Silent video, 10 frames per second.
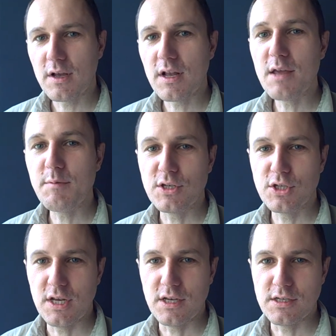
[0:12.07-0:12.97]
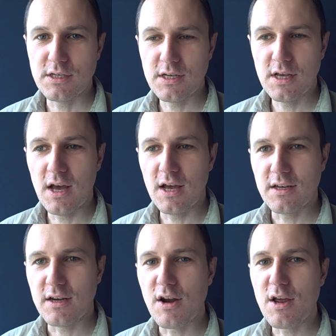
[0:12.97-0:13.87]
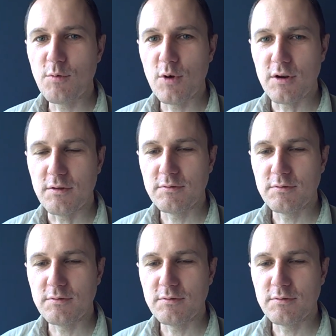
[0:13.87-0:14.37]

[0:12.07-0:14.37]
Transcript: climate change and groundwater.